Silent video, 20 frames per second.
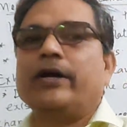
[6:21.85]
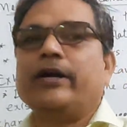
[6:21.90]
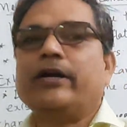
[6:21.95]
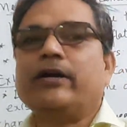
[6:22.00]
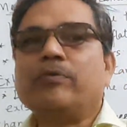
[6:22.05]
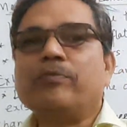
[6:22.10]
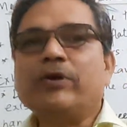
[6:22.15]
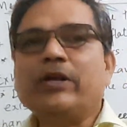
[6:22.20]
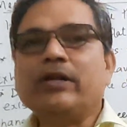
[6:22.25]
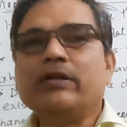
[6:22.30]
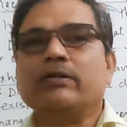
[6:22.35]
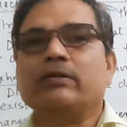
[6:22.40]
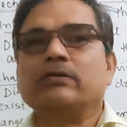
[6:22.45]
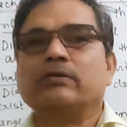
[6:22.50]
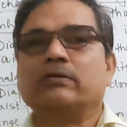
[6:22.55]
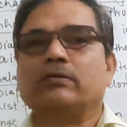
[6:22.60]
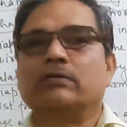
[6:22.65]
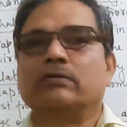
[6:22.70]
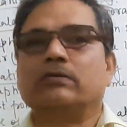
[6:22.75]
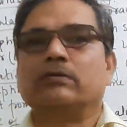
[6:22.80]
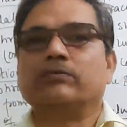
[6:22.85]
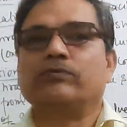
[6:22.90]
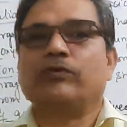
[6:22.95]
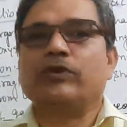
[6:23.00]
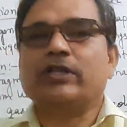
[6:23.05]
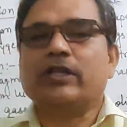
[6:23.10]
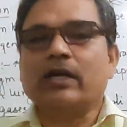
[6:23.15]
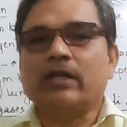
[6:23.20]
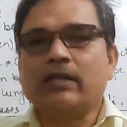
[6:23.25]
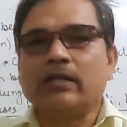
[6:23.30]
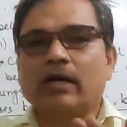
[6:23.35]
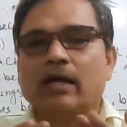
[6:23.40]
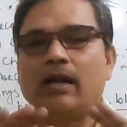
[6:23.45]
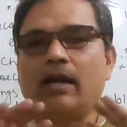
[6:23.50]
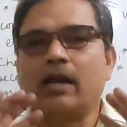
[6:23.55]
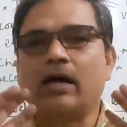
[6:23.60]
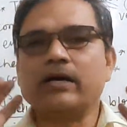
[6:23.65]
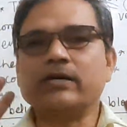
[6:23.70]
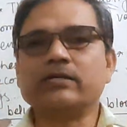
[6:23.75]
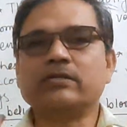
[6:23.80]
It means within the
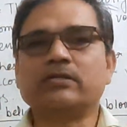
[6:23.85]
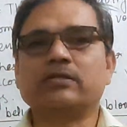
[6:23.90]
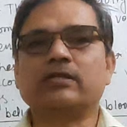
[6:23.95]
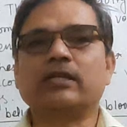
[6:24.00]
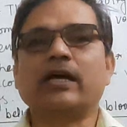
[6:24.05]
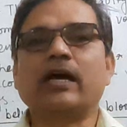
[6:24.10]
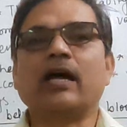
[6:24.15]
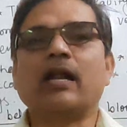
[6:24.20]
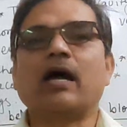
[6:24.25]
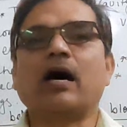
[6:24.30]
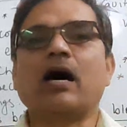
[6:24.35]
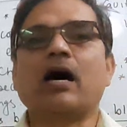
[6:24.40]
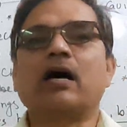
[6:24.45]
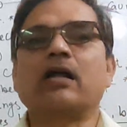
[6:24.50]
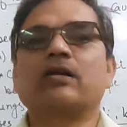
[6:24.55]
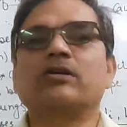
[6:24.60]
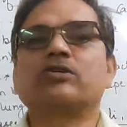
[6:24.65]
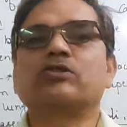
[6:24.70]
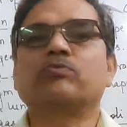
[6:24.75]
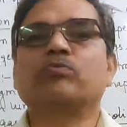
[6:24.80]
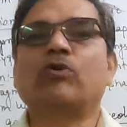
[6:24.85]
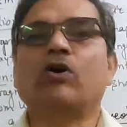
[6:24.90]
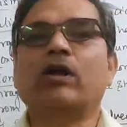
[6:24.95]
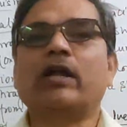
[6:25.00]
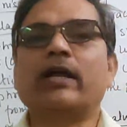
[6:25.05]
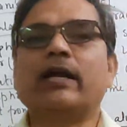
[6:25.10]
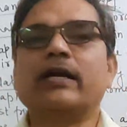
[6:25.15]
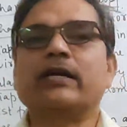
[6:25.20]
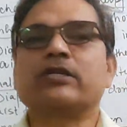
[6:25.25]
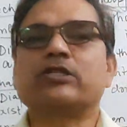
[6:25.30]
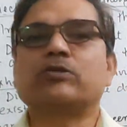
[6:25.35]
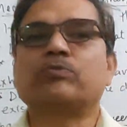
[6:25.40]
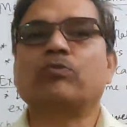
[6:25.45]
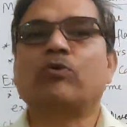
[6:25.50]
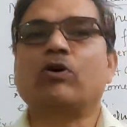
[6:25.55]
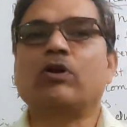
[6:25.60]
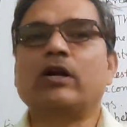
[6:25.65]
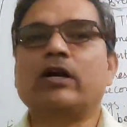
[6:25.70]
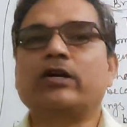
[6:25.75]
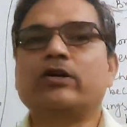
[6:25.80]
lungs there are smaller and
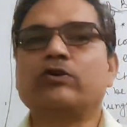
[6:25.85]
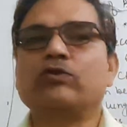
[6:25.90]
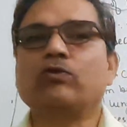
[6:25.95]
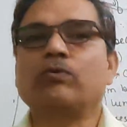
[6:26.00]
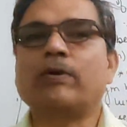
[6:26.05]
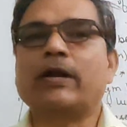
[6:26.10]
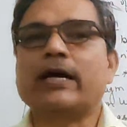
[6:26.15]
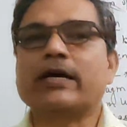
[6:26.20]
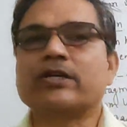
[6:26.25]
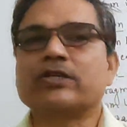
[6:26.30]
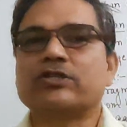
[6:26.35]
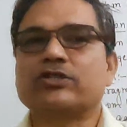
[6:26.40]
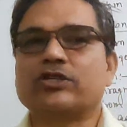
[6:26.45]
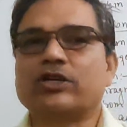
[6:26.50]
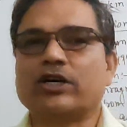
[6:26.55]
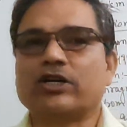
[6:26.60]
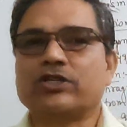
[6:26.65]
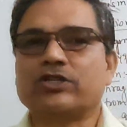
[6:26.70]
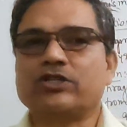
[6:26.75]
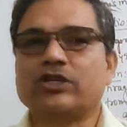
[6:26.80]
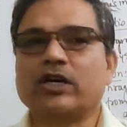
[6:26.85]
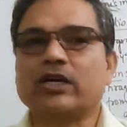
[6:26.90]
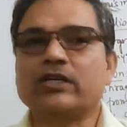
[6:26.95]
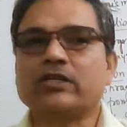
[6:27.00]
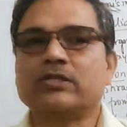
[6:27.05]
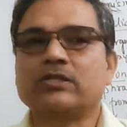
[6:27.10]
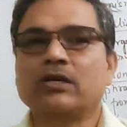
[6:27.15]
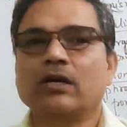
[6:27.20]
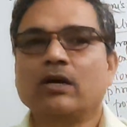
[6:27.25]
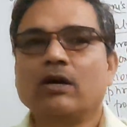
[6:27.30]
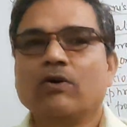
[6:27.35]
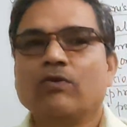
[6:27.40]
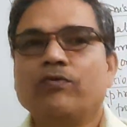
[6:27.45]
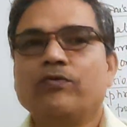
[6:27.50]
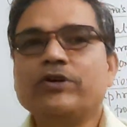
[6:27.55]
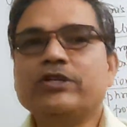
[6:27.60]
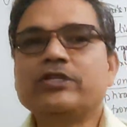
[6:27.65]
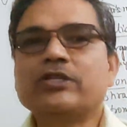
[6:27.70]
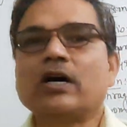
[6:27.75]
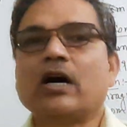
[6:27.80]
smaller tube-like structures
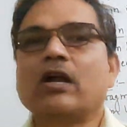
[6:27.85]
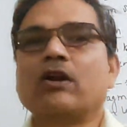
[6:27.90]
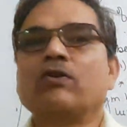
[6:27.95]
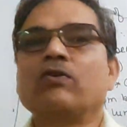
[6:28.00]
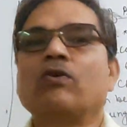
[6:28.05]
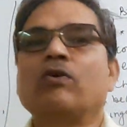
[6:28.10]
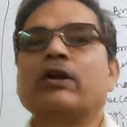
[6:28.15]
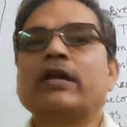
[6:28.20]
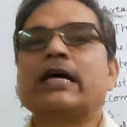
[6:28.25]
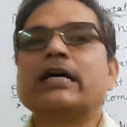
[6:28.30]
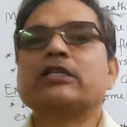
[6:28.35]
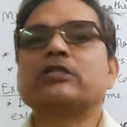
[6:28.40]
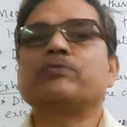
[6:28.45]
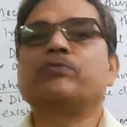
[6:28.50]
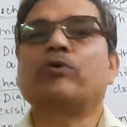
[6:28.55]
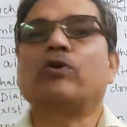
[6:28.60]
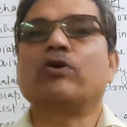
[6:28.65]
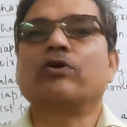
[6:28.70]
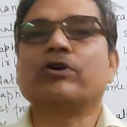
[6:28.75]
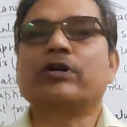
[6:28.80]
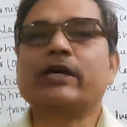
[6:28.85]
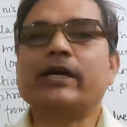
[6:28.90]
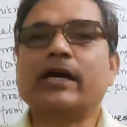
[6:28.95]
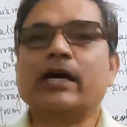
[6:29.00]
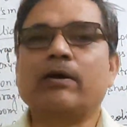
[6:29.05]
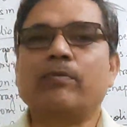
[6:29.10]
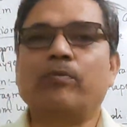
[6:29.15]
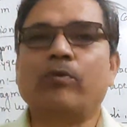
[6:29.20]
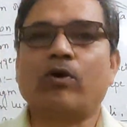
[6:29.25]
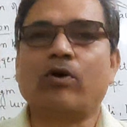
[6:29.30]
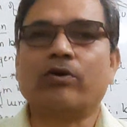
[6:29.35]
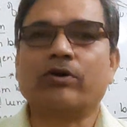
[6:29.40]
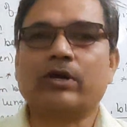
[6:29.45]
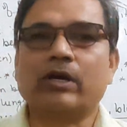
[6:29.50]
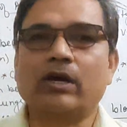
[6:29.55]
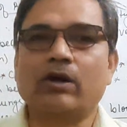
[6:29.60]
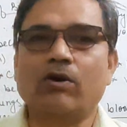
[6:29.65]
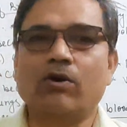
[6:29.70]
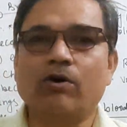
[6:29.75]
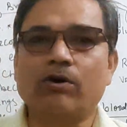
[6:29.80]
which are known as bronchi and
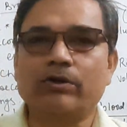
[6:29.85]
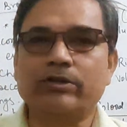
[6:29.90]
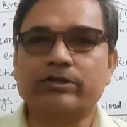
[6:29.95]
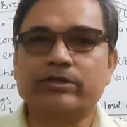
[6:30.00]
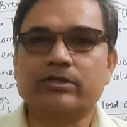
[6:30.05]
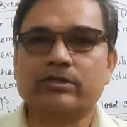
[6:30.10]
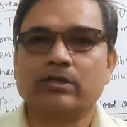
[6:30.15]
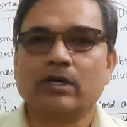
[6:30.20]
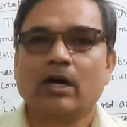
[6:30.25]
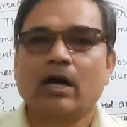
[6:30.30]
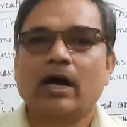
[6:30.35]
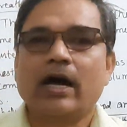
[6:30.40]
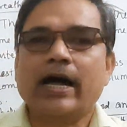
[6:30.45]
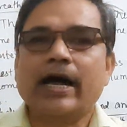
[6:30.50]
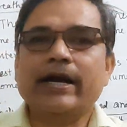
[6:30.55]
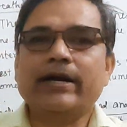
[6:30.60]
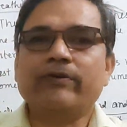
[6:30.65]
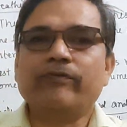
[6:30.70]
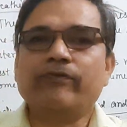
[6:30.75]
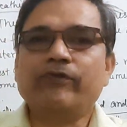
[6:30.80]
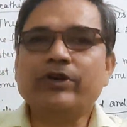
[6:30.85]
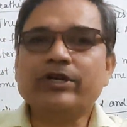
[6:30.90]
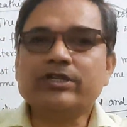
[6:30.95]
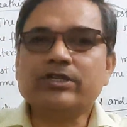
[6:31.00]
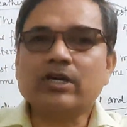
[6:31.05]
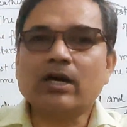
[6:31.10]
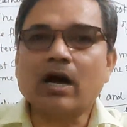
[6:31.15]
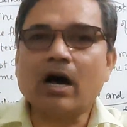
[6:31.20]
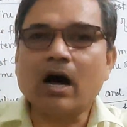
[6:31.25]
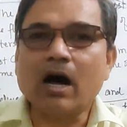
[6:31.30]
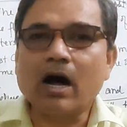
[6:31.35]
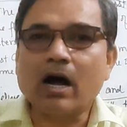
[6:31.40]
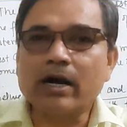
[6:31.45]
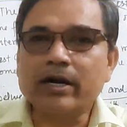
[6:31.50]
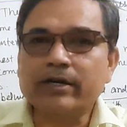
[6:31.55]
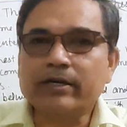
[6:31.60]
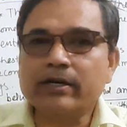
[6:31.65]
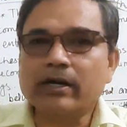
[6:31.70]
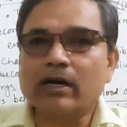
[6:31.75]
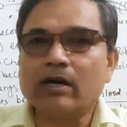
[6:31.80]
bronchi holes, and which
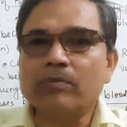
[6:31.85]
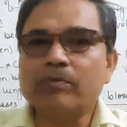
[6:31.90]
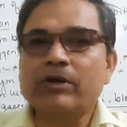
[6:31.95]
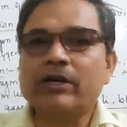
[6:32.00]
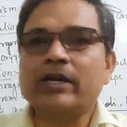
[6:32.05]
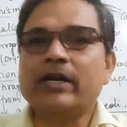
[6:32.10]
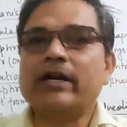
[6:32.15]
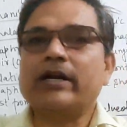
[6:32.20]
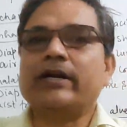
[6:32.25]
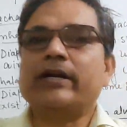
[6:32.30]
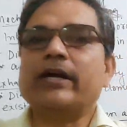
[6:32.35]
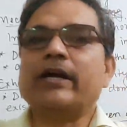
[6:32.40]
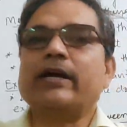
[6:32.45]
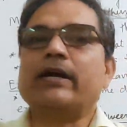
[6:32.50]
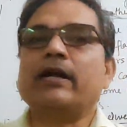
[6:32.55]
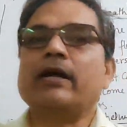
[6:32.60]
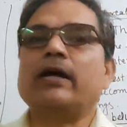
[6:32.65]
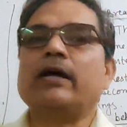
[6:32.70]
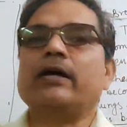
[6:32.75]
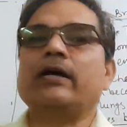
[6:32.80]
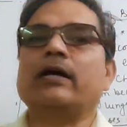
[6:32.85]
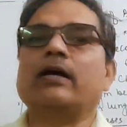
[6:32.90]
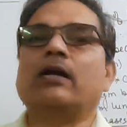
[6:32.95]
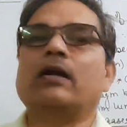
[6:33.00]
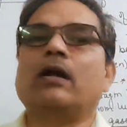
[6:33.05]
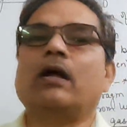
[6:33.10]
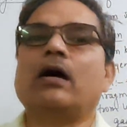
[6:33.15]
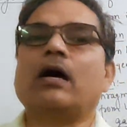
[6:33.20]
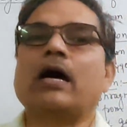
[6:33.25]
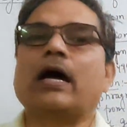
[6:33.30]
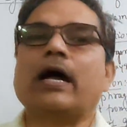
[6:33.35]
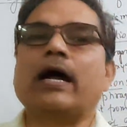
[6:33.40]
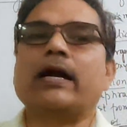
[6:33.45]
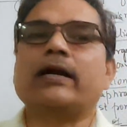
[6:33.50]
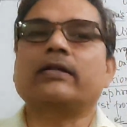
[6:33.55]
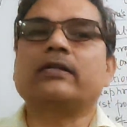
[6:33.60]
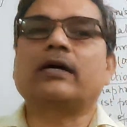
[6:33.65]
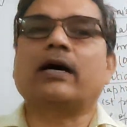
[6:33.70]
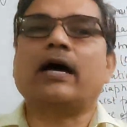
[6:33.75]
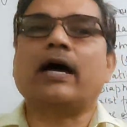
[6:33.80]
are terminated
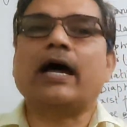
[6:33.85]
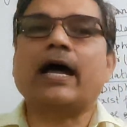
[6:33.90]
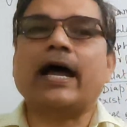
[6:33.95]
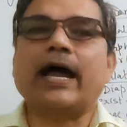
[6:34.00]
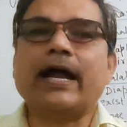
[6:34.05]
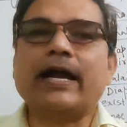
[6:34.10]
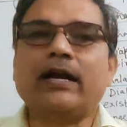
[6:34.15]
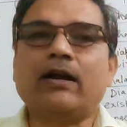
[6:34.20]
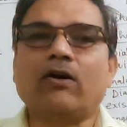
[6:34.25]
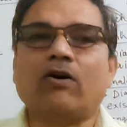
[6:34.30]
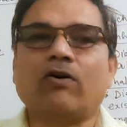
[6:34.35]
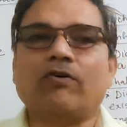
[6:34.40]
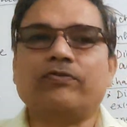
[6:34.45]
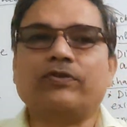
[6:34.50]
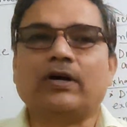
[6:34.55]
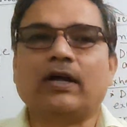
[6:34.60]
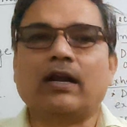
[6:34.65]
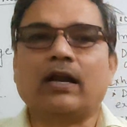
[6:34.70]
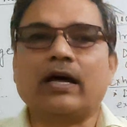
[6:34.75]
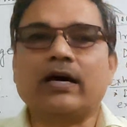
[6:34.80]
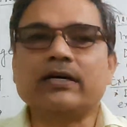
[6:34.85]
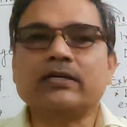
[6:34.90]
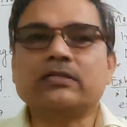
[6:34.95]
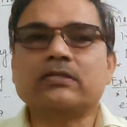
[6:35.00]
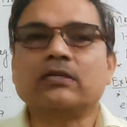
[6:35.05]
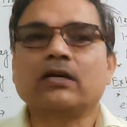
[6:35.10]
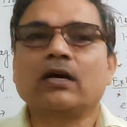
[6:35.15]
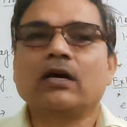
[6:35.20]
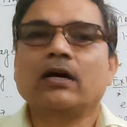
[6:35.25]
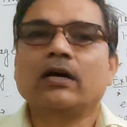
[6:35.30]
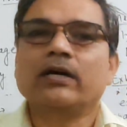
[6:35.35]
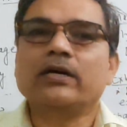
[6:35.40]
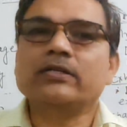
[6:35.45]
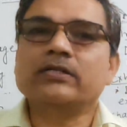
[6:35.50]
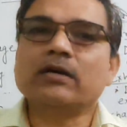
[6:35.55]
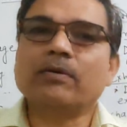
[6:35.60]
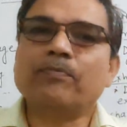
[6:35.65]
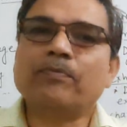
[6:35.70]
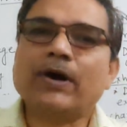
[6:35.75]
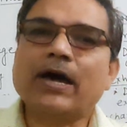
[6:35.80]
at the end of the lungs
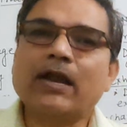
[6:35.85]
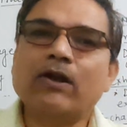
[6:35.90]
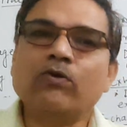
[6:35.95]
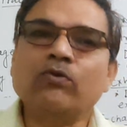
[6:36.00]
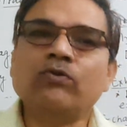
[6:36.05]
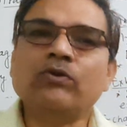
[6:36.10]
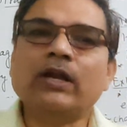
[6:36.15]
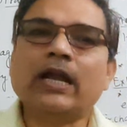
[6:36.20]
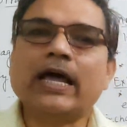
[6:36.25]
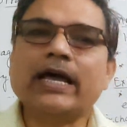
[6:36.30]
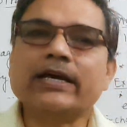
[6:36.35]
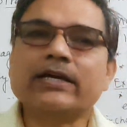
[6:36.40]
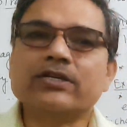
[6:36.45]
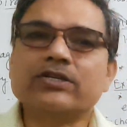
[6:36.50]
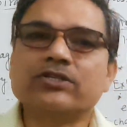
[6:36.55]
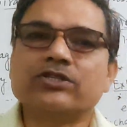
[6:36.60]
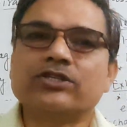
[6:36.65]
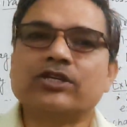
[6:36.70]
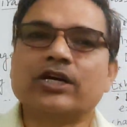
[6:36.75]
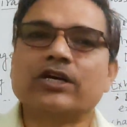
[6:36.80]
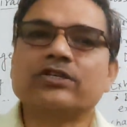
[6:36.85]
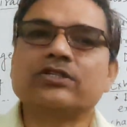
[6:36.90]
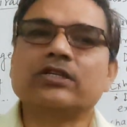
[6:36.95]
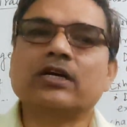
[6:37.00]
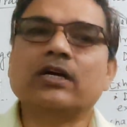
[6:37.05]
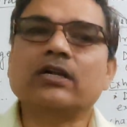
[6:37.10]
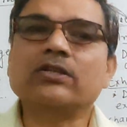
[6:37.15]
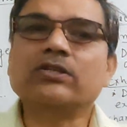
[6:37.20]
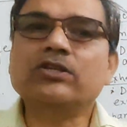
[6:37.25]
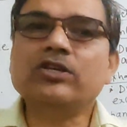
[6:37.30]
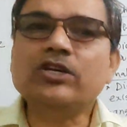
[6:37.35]
is a balloon-like structure.